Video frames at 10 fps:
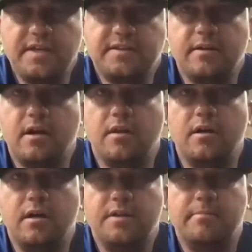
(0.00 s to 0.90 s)
that
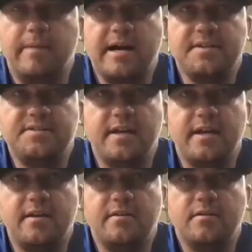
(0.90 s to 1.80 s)
the mind
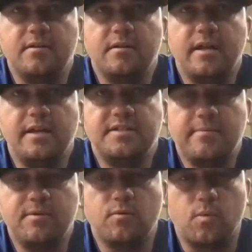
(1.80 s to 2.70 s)

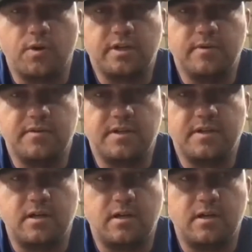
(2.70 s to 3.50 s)
you're working with a dog,